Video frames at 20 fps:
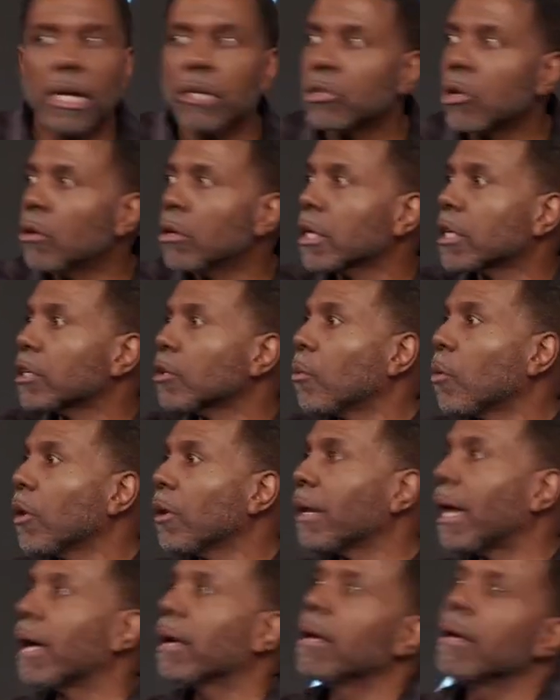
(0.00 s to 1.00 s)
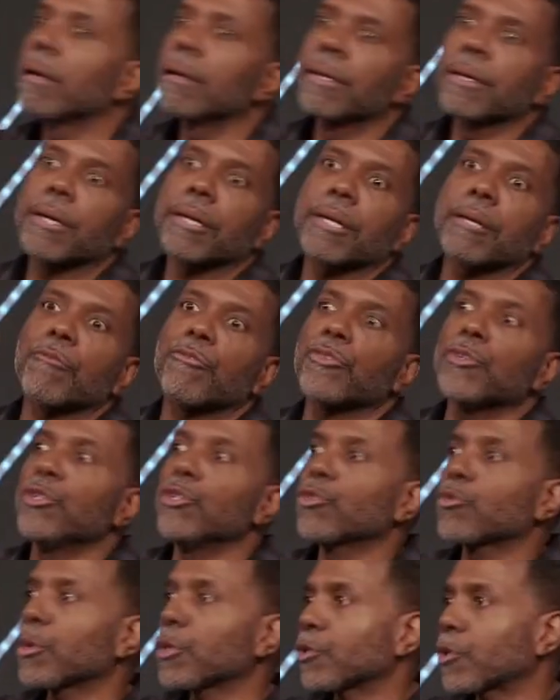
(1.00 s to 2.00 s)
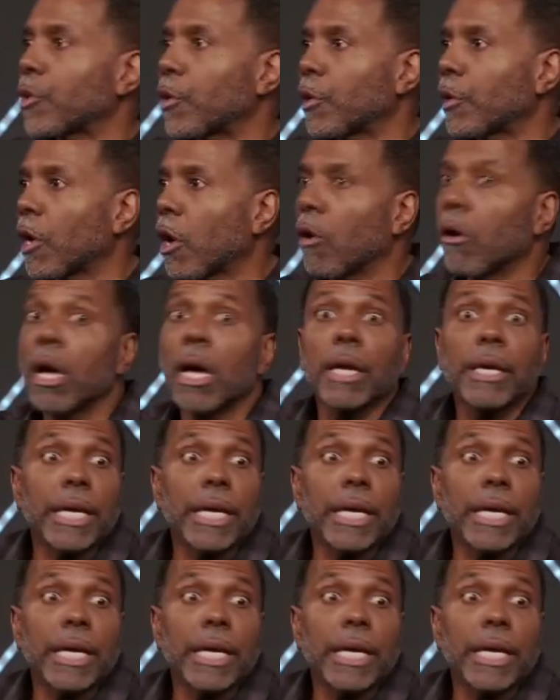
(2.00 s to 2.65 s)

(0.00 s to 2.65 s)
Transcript: Don't look at the world like, look at them fools, what's going on?